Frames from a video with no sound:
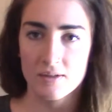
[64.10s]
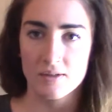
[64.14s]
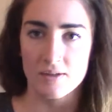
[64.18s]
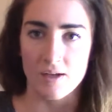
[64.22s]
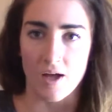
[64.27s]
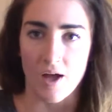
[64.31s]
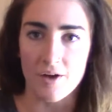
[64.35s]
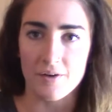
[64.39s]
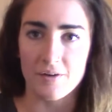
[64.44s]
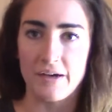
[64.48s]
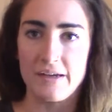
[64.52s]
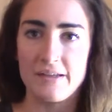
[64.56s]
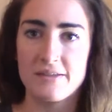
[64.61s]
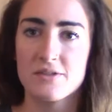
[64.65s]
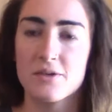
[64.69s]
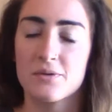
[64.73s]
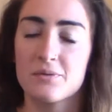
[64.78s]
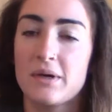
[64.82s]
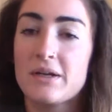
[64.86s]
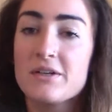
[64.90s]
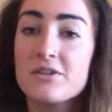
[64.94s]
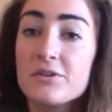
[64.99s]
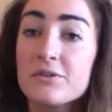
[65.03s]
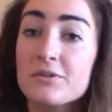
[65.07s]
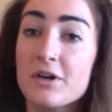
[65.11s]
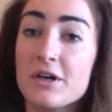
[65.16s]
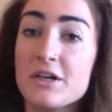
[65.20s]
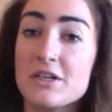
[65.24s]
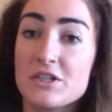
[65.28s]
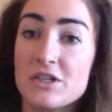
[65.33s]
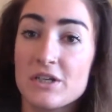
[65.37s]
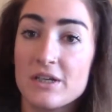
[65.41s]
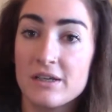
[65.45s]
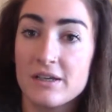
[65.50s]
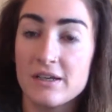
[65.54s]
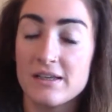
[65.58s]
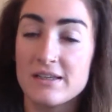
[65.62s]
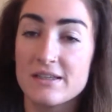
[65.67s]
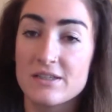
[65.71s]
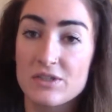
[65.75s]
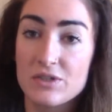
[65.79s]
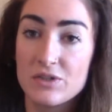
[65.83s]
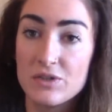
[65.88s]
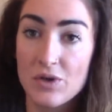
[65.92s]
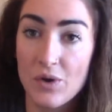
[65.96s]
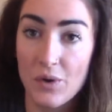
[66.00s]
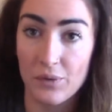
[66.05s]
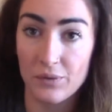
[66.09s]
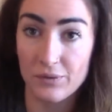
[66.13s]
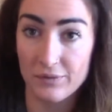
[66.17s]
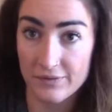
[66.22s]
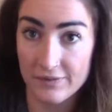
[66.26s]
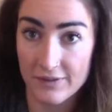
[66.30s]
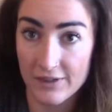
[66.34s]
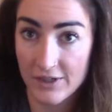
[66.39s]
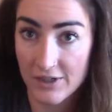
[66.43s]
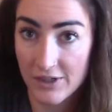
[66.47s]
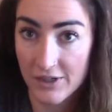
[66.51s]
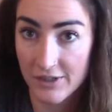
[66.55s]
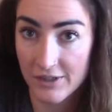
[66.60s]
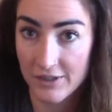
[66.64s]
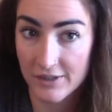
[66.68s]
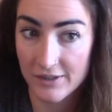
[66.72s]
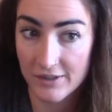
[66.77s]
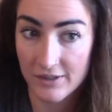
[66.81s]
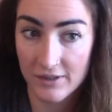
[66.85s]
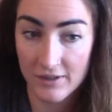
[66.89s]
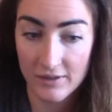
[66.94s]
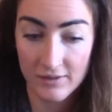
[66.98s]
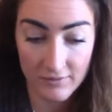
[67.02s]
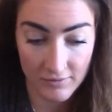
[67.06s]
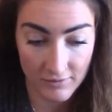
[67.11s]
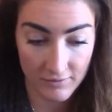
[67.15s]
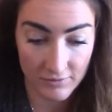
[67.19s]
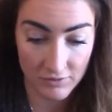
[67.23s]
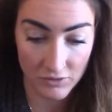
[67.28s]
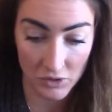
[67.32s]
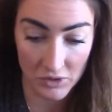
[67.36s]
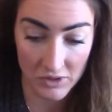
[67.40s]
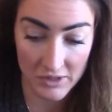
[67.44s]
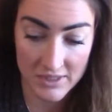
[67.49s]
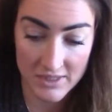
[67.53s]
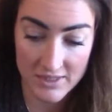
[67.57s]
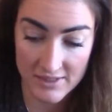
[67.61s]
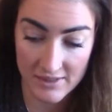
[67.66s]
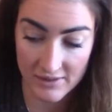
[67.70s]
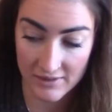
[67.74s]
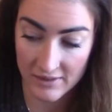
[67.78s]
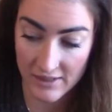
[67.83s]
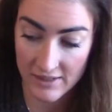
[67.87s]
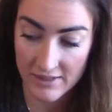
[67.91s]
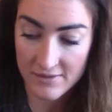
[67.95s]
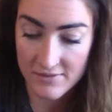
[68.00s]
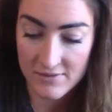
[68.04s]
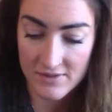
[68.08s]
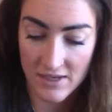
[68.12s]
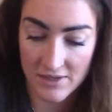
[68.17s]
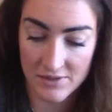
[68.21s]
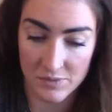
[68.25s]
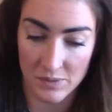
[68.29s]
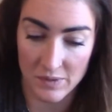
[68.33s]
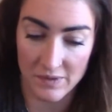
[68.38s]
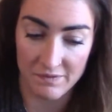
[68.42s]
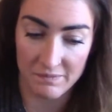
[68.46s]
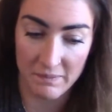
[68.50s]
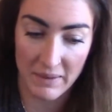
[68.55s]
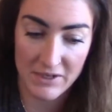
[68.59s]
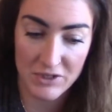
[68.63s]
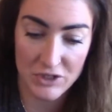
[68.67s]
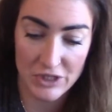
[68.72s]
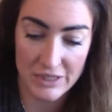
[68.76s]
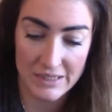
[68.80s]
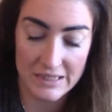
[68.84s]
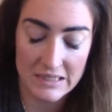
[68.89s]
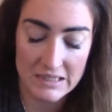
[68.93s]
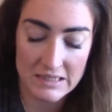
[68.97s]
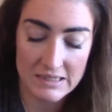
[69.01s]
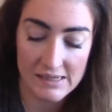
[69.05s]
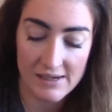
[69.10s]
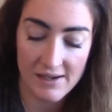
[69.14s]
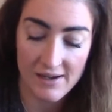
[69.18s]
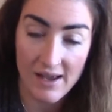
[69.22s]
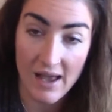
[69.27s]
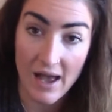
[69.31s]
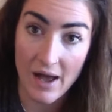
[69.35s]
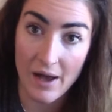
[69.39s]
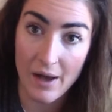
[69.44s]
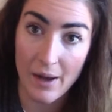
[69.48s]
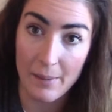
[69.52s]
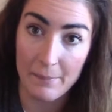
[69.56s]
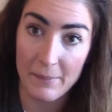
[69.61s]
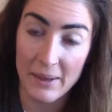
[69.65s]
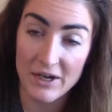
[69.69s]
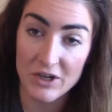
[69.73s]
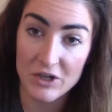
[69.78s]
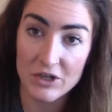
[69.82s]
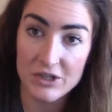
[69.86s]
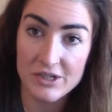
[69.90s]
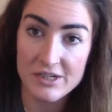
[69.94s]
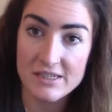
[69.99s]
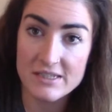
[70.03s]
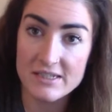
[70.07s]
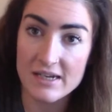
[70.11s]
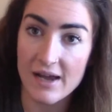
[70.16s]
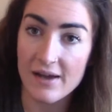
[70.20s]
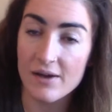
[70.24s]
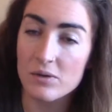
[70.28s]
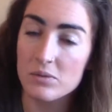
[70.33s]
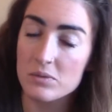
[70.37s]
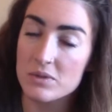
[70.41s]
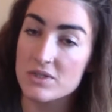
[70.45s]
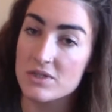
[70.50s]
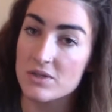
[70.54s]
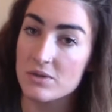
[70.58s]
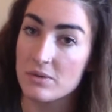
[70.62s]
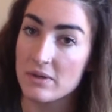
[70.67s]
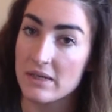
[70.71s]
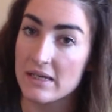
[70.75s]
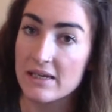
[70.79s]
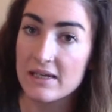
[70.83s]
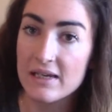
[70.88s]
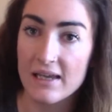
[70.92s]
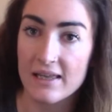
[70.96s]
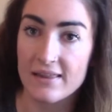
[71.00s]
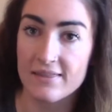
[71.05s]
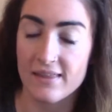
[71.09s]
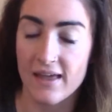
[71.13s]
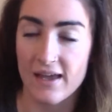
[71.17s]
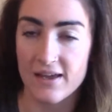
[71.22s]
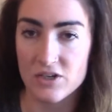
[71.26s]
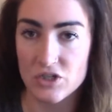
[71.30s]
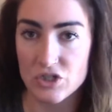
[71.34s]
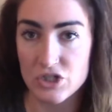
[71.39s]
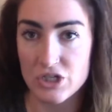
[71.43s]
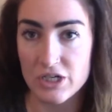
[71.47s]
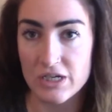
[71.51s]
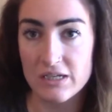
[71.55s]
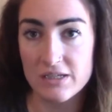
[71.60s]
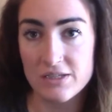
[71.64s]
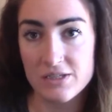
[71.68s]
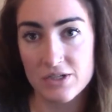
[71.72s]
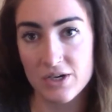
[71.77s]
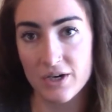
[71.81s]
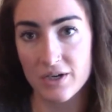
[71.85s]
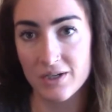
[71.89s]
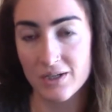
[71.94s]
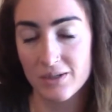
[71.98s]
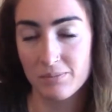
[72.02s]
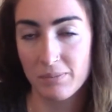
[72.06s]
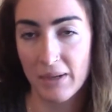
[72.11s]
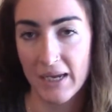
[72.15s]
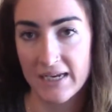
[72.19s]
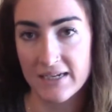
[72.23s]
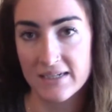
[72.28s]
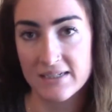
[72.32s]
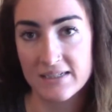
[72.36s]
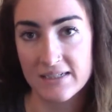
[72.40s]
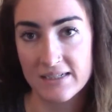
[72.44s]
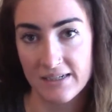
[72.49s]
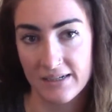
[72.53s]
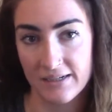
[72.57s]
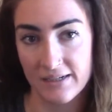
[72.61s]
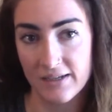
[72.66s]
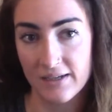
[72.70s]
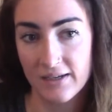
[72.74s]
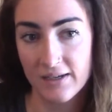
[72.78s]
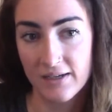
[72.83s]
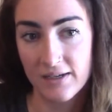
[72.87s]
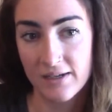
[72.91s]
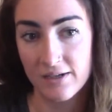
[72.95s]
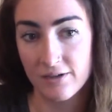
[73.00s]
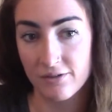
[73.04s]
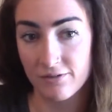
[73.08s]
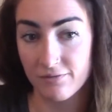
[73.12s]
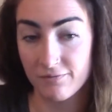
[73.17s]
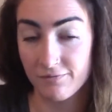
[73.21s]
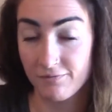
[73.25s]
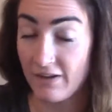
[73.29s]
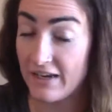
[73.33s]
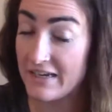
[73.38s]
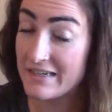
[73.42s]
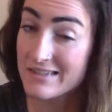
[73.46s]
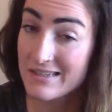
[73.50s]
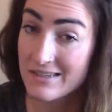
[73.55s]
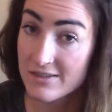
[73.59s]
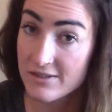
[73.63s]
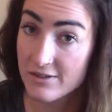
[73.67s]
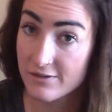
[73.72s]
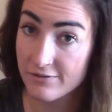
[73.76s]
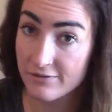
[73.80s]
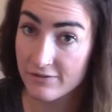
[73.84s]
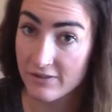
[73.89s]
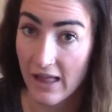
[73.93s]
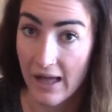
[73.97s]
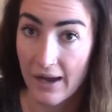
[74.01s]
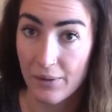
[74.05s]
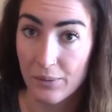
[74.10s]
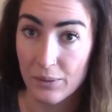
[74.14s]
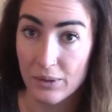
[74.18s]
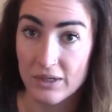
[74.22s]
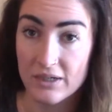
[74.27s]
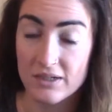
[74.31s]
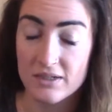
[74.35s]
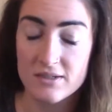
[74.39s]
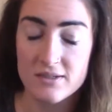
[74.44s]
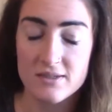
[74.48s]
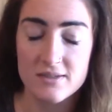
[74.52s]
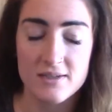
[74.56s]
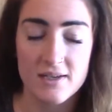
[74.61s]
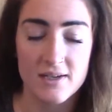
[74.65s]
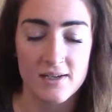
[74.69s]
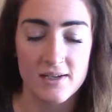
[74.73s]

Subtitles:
Alright, so Rachel Ruysch is known for her floral still lifes, as we've mentioned, and her style was unique in that she started painting vases of flowers